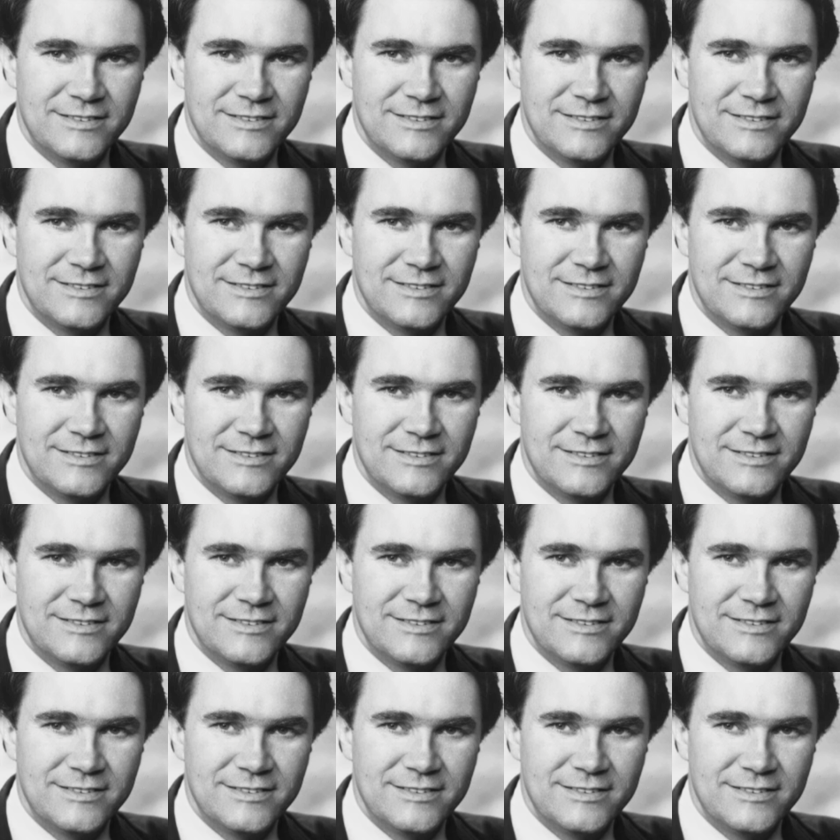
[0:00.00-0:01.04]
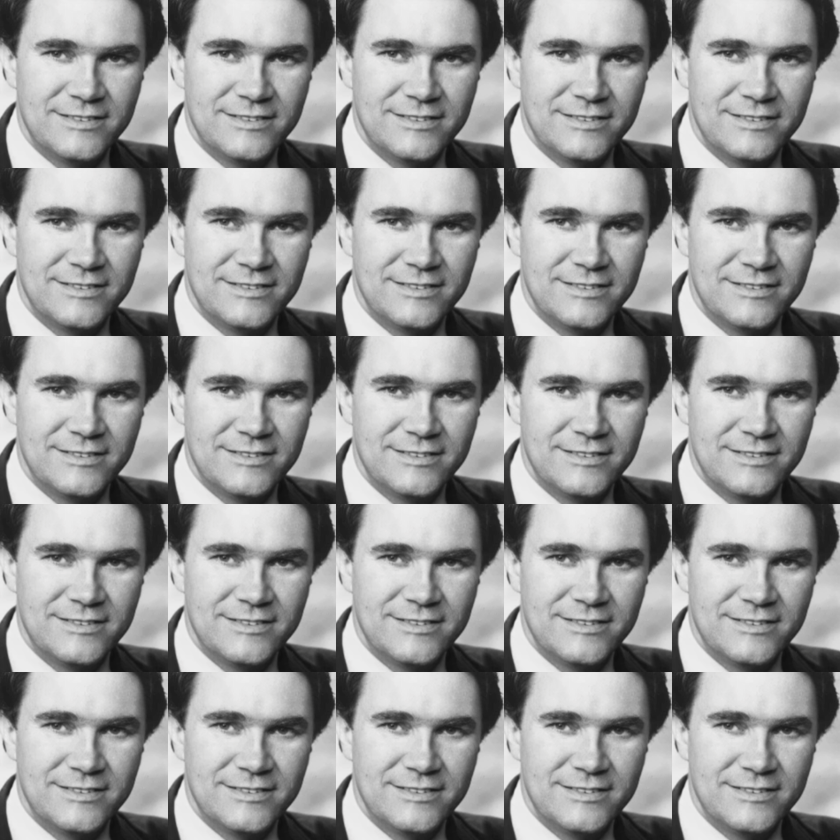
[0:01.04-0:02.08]

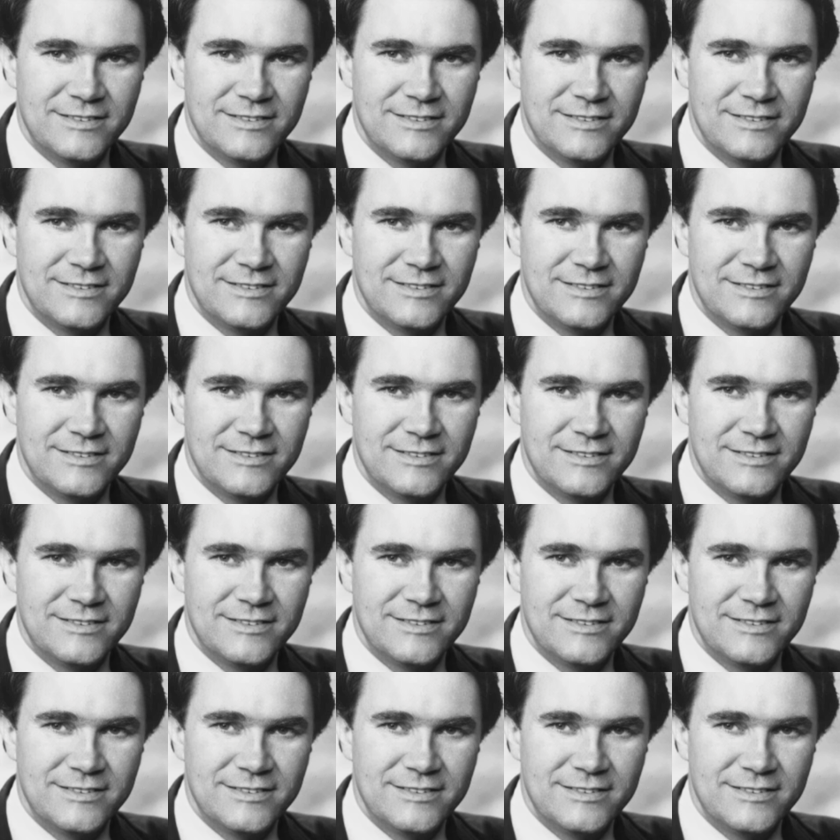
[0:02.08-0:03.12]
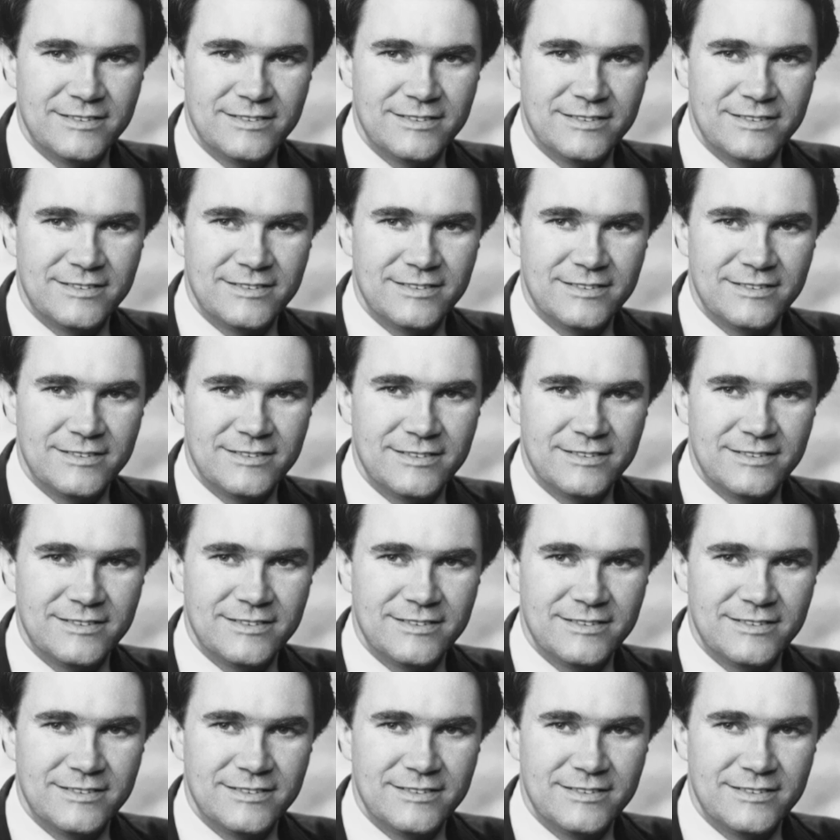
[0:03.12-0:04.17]

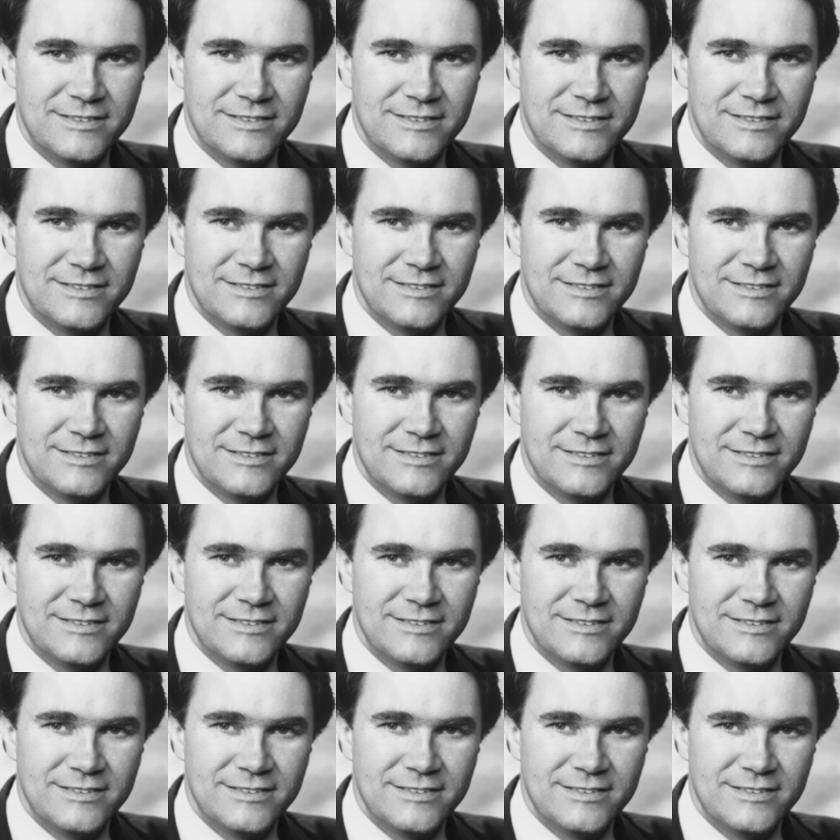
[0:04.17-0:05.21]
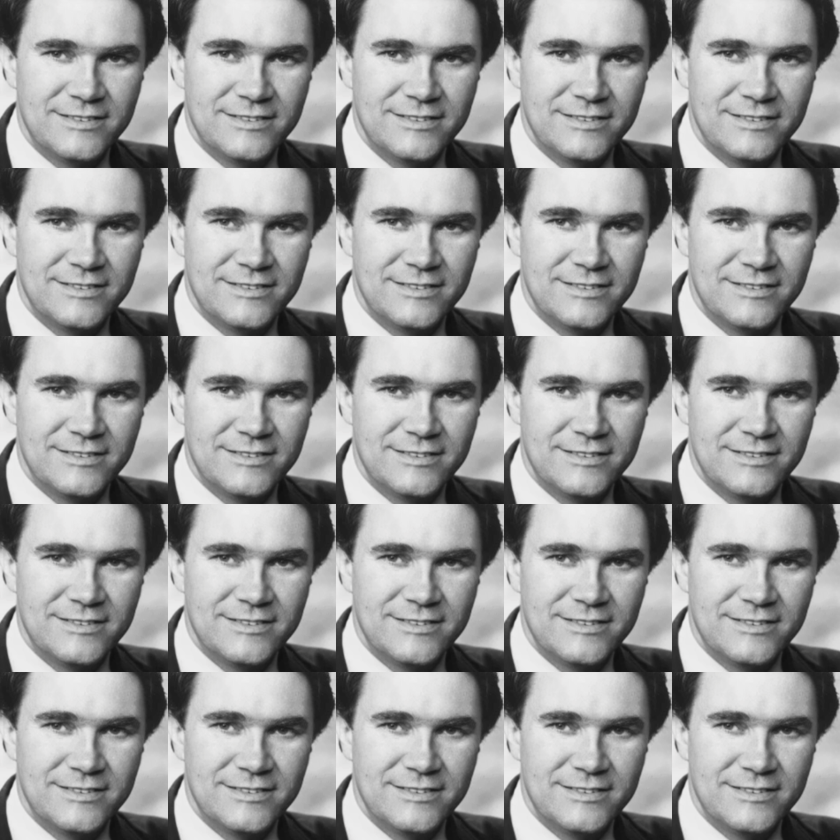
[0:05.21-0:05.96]
This is a still picture; no speech is visible.